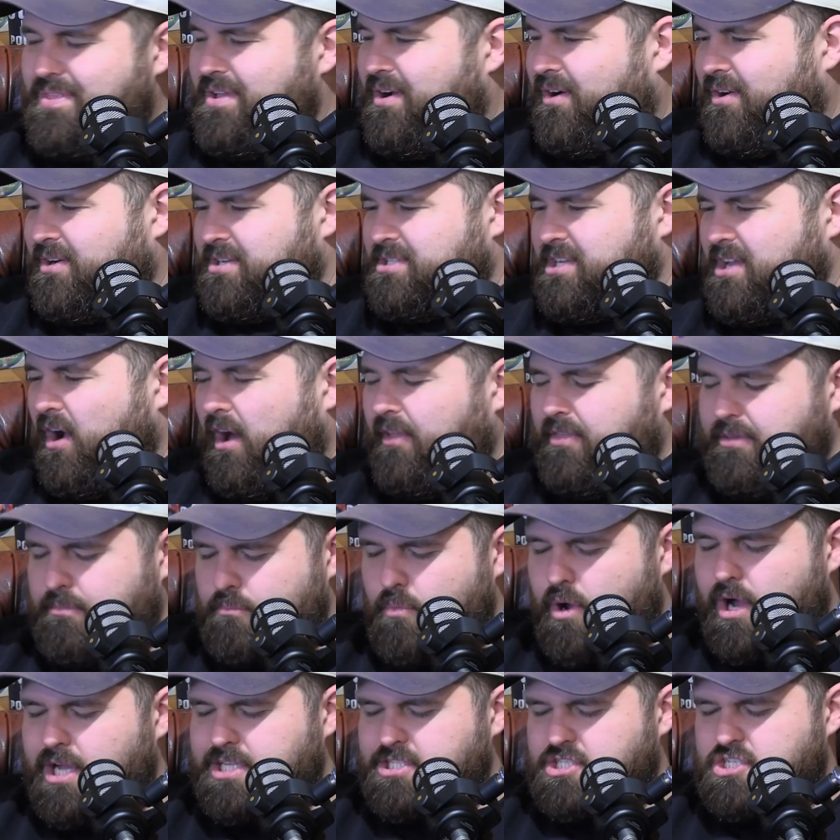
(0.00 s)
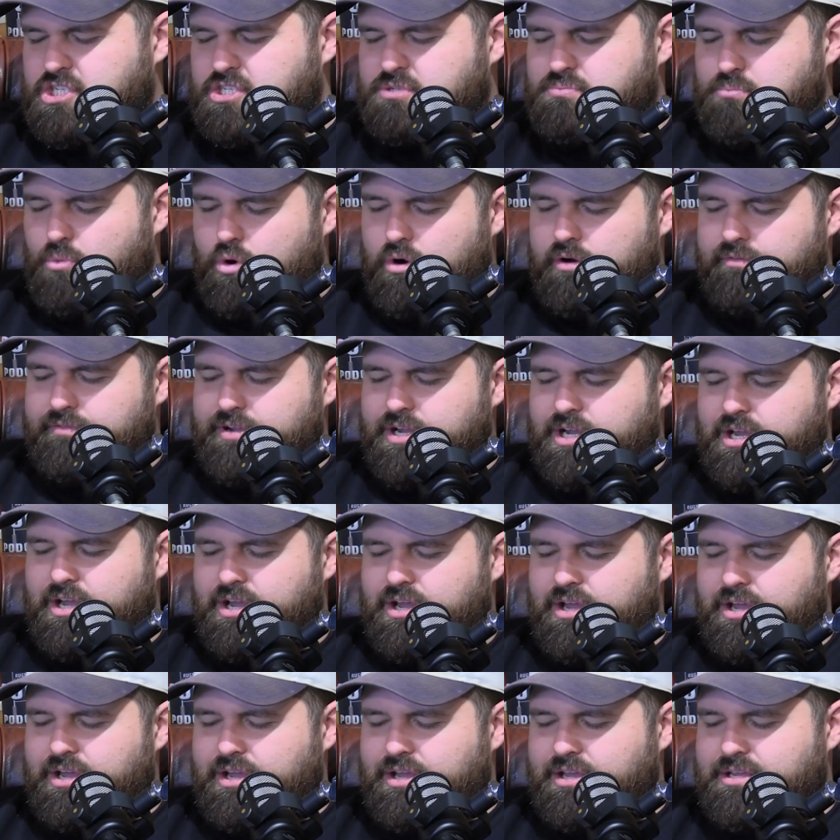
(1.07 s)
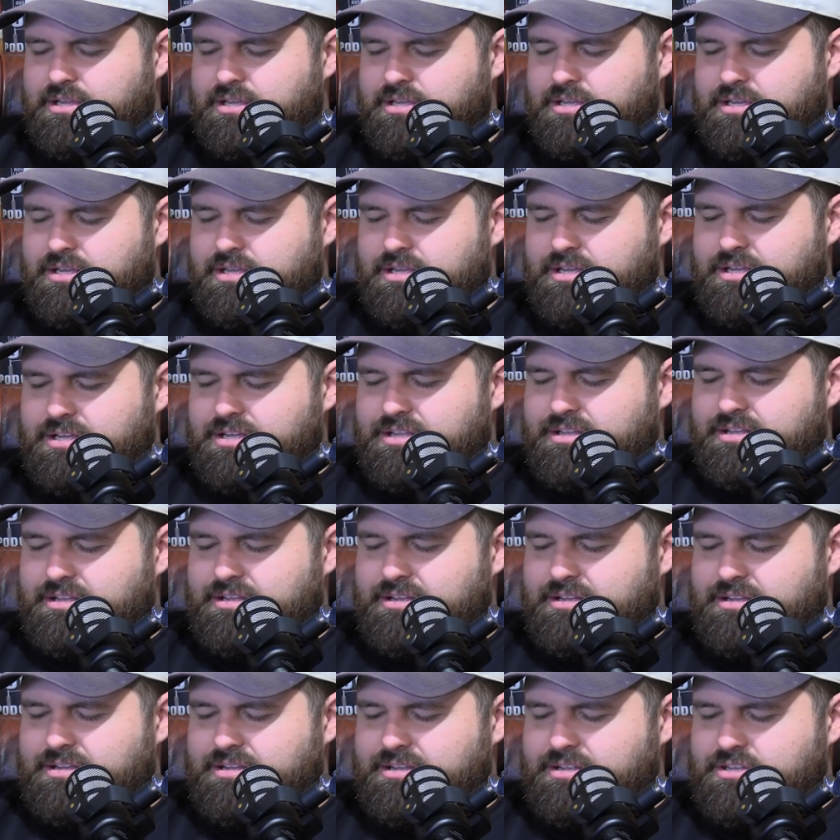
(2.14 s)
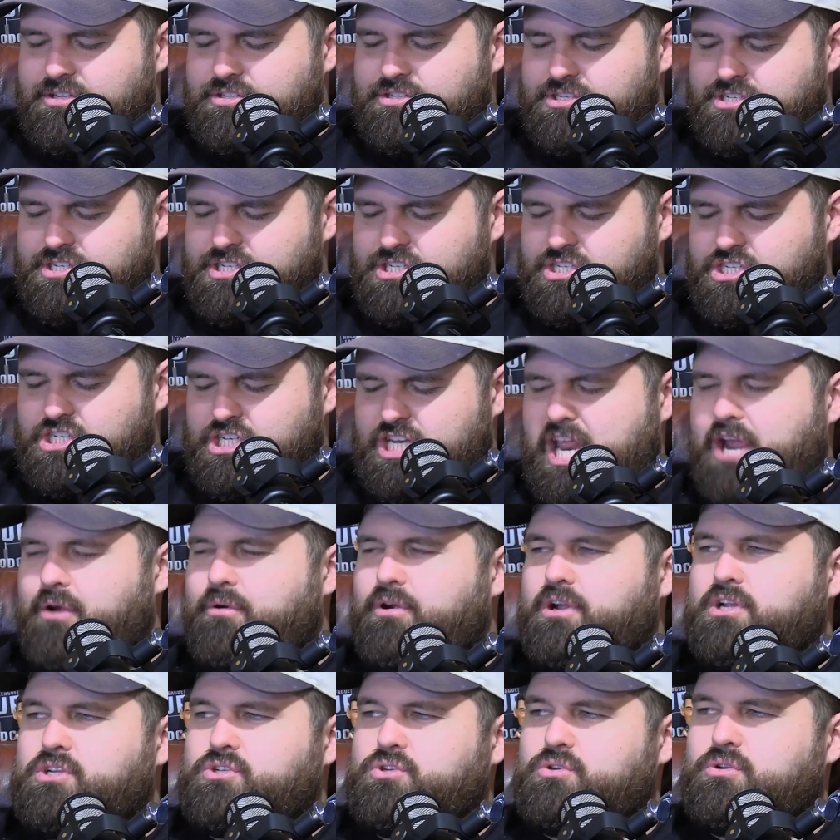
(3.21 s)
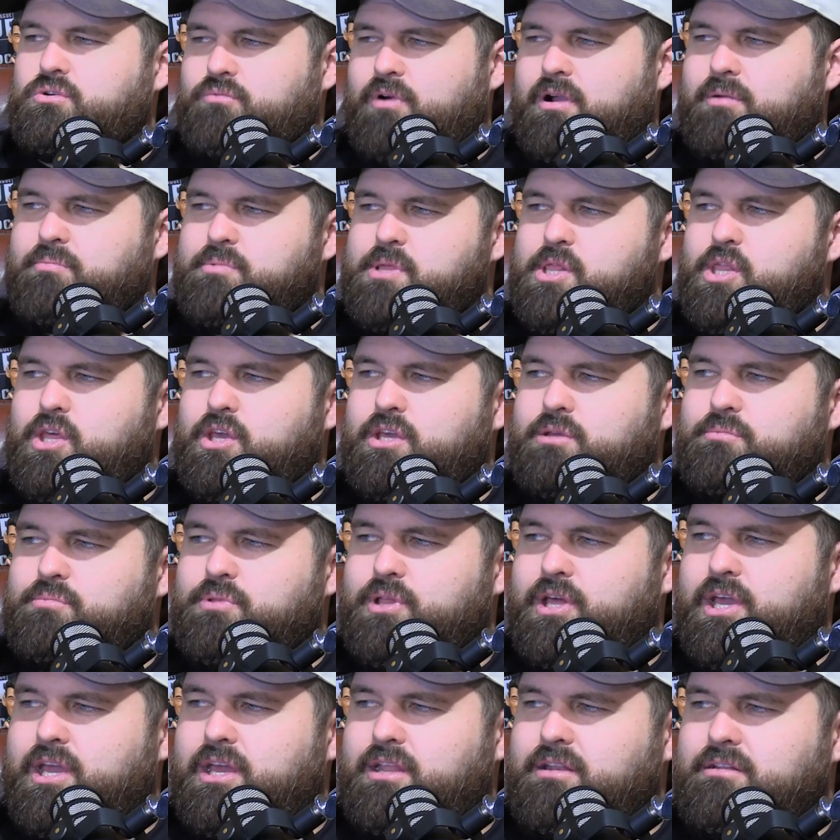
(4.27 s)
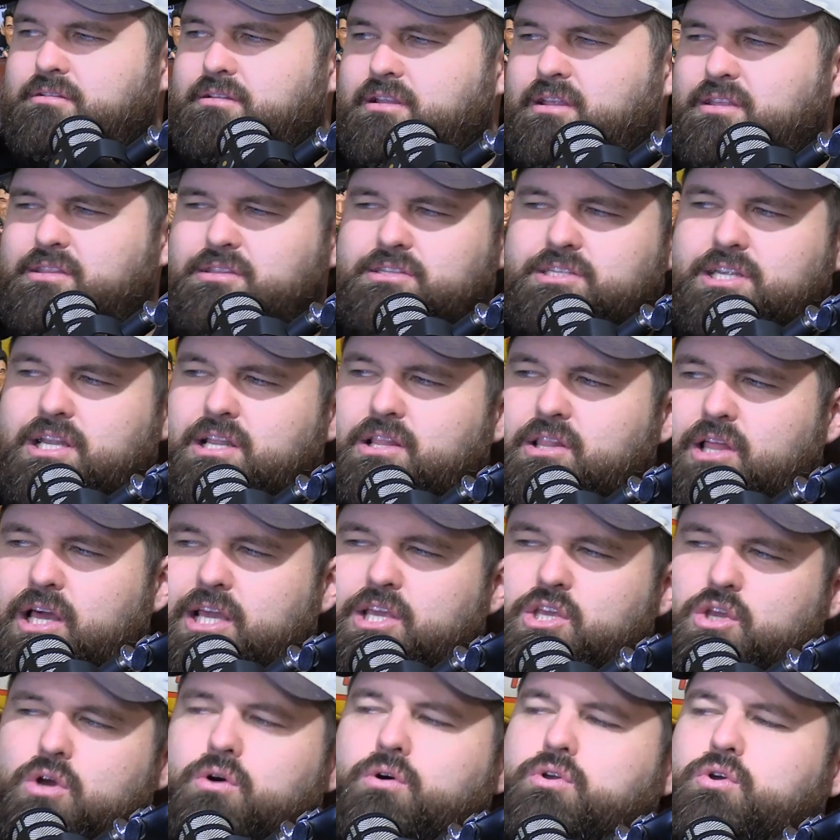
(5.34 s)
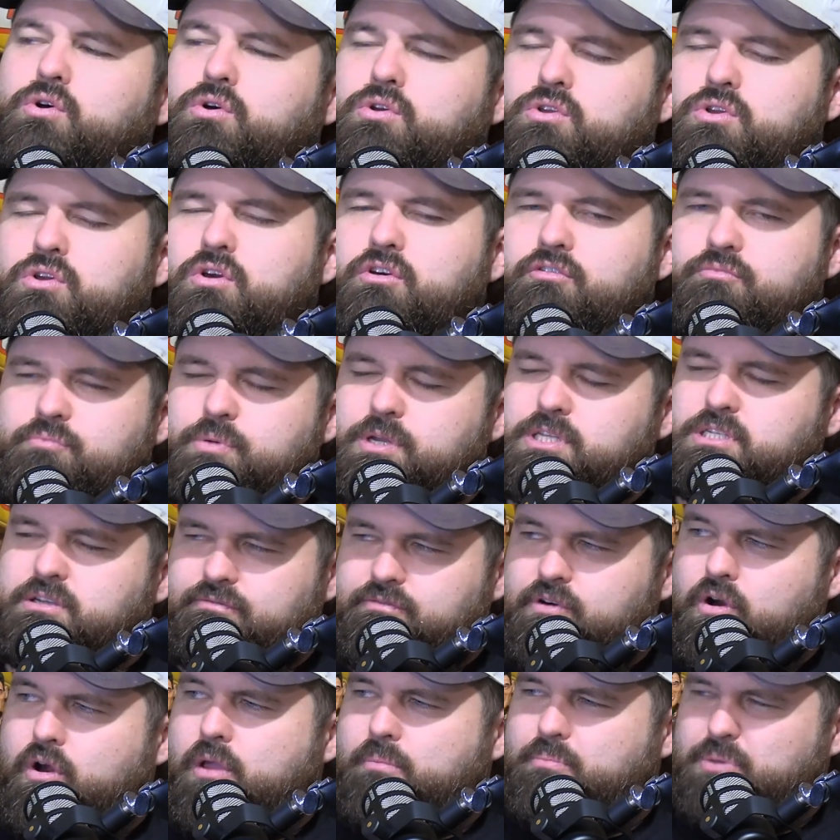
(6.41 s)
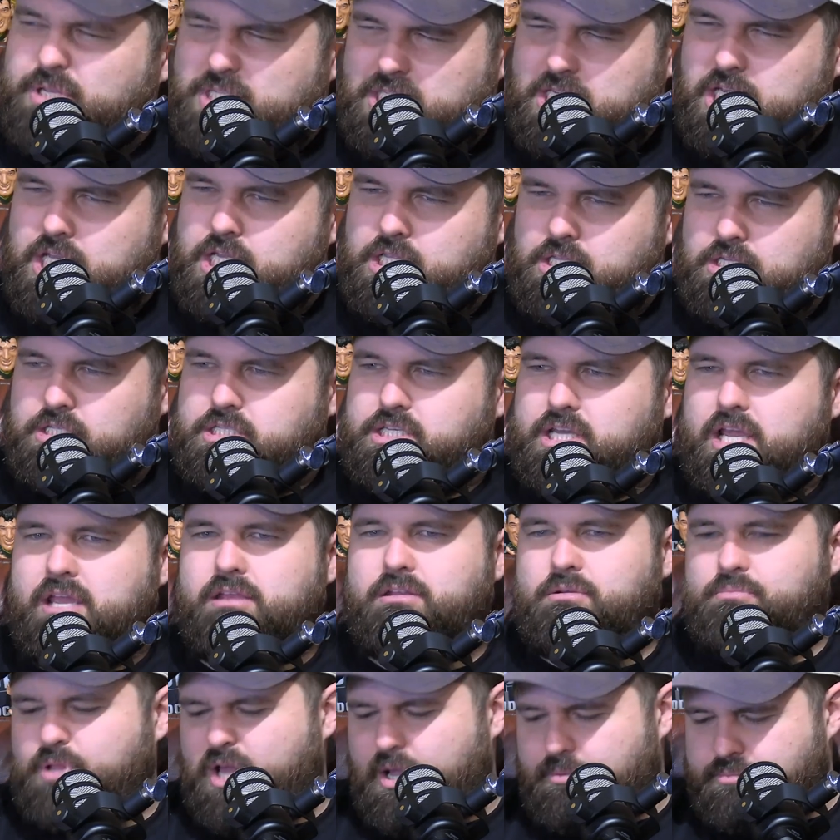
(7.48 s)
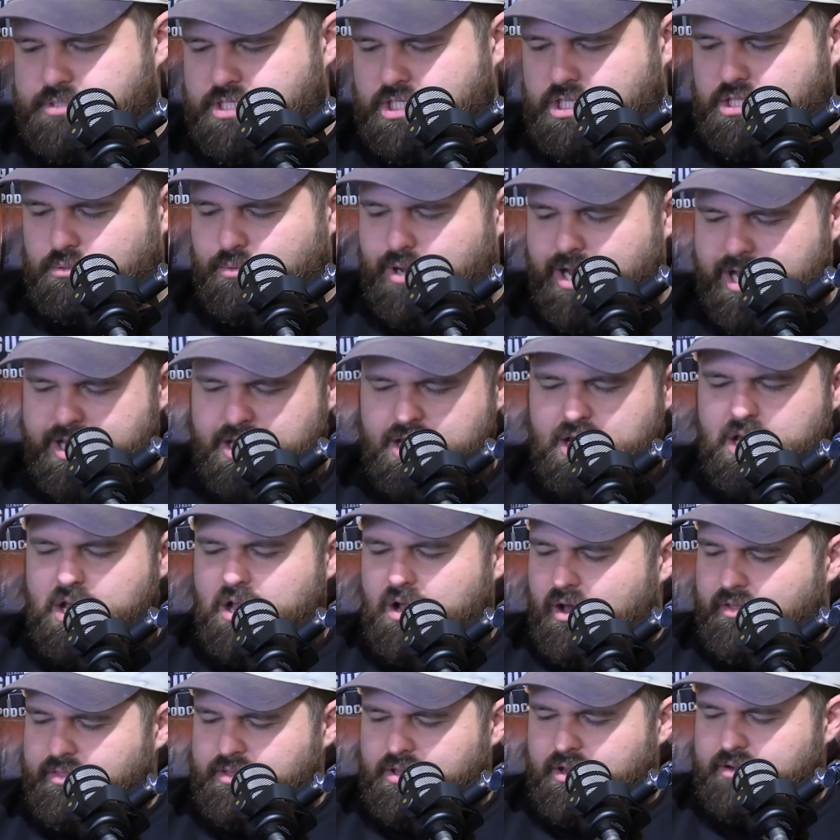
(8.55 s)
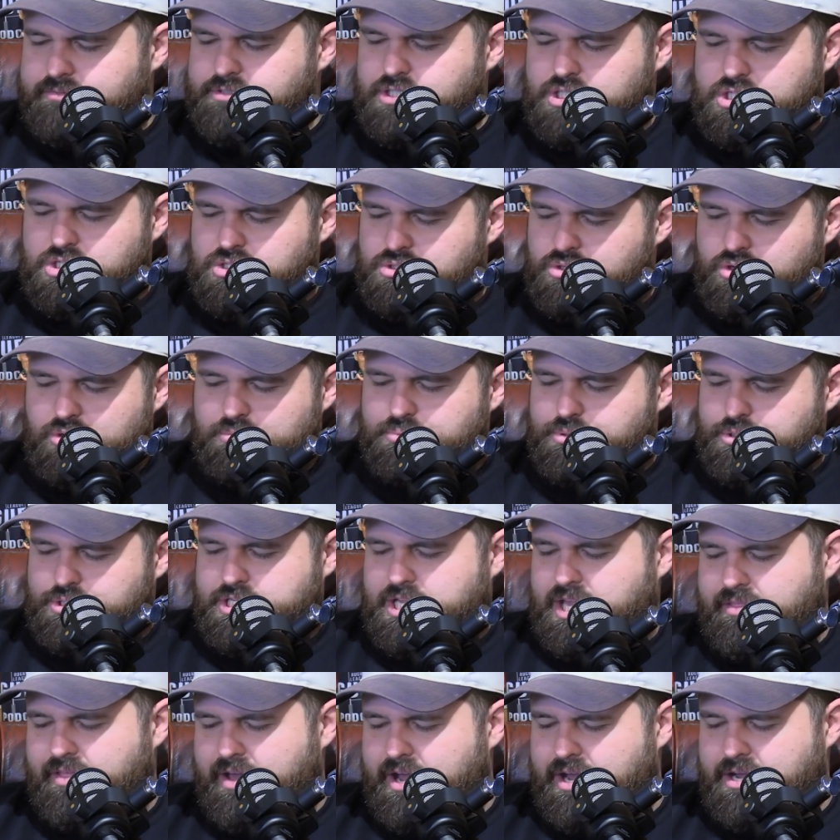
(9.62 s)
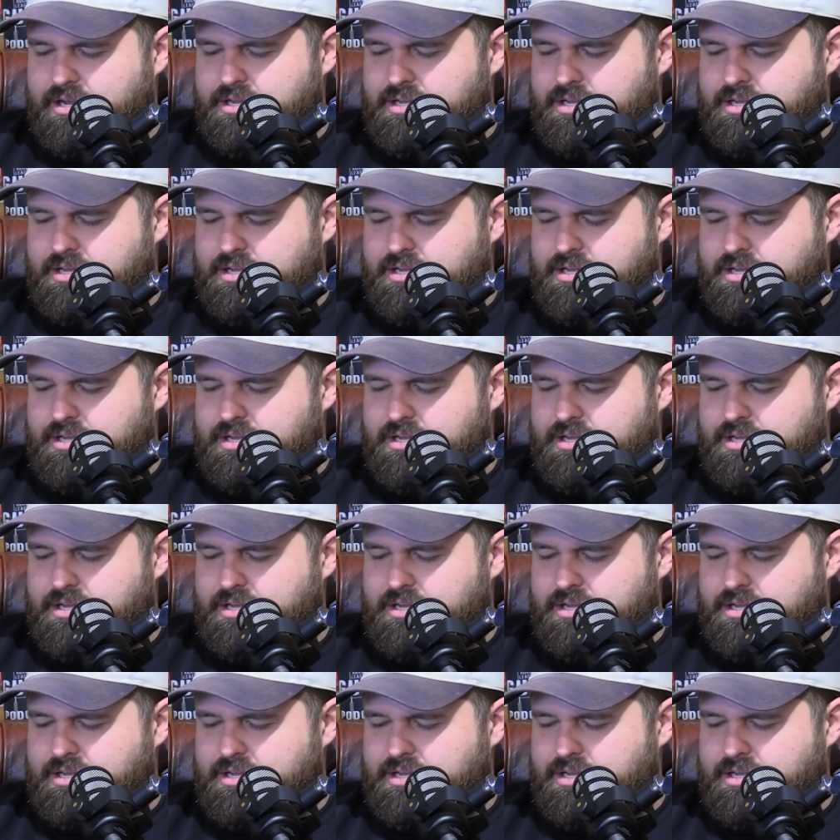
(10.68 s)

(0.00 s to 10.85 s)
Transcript: Honestly, I think mine's just more of a generic sort of rugby league plan. I think there's like you've picked a very particular team to play a particular way. I think I've just sort of put together